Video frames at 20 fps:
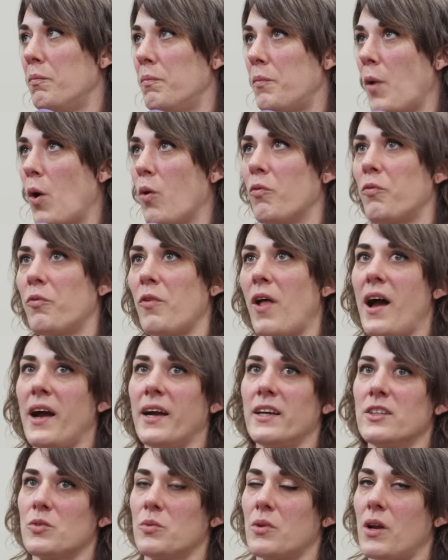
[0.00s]
boat
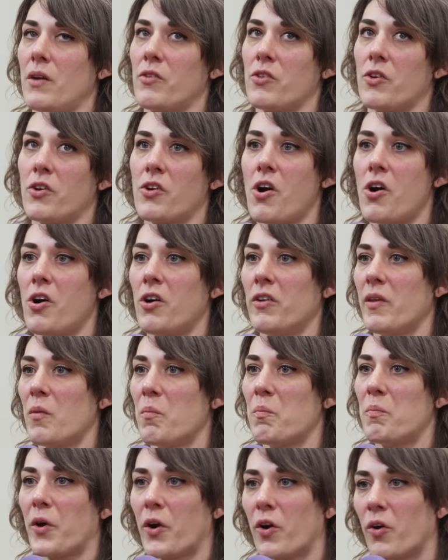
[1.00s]
flies or whatever they're called
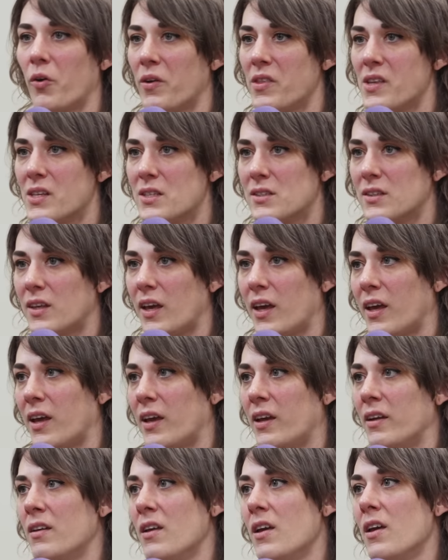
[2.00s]
that burrow in the
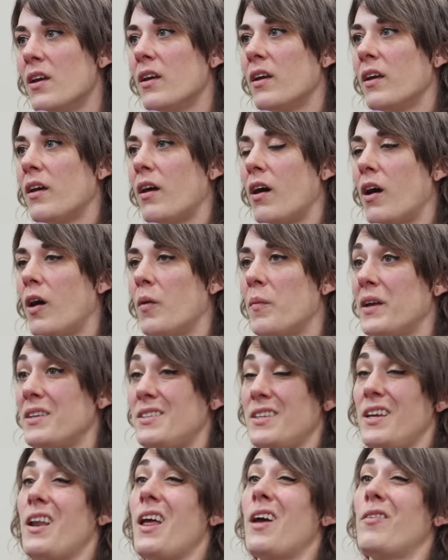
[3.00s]
skin. I
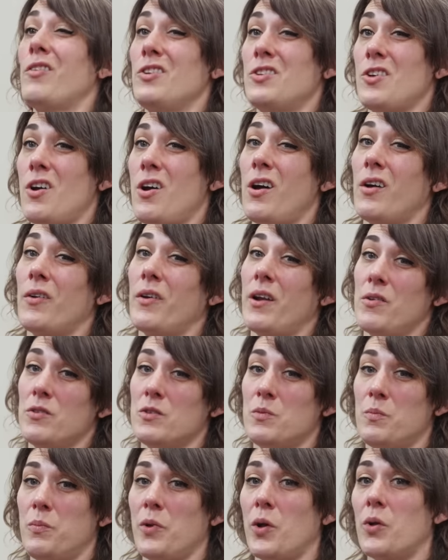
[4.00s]
did have a dog when I
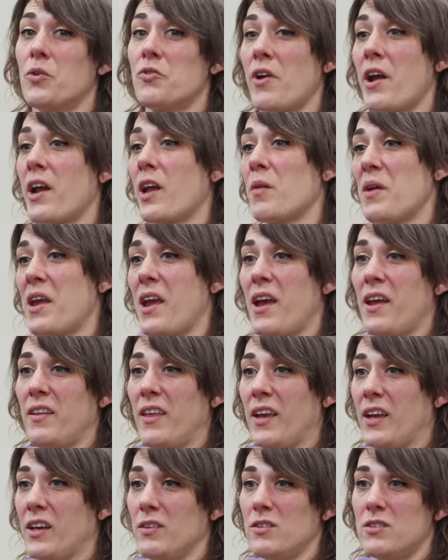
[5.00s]
was blow drying him. He had
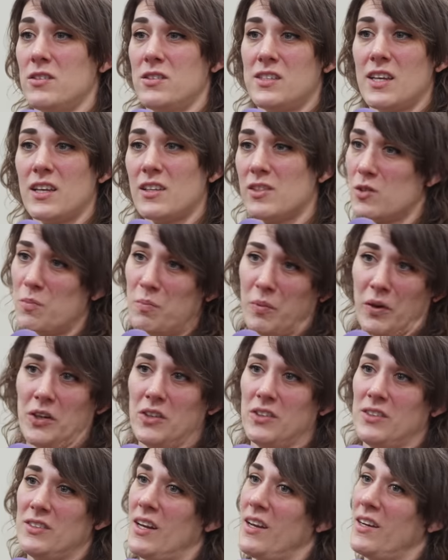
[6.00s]
like a cyst
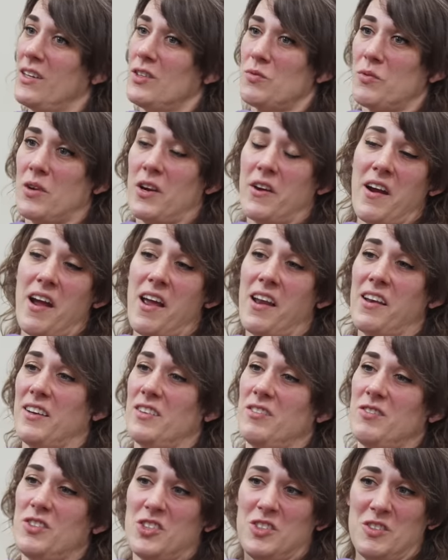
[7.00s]
burst on his rear end
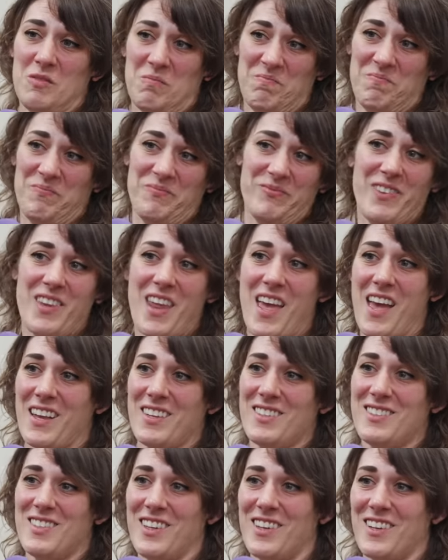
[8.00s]
and just
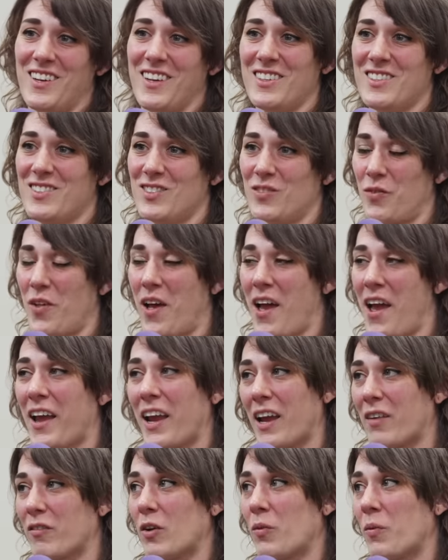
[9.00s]
nastiness
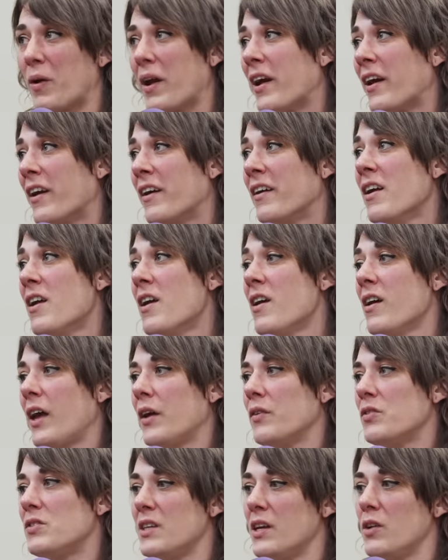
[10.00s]
flying everywhere.
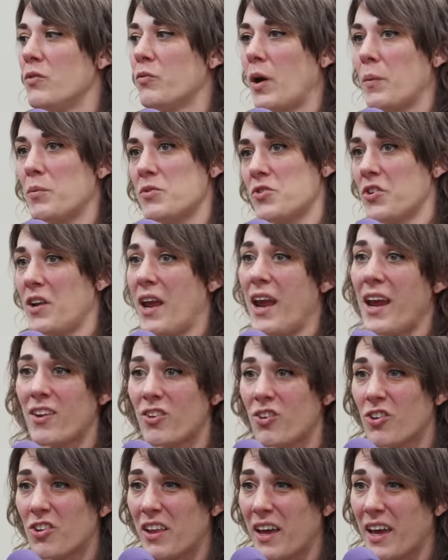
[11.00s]
I've seen ruptured
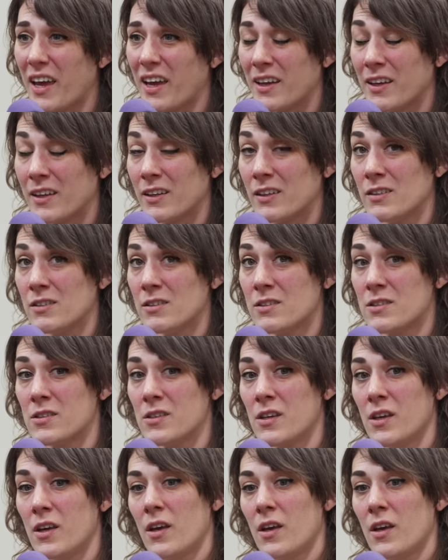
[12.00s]
anal glands.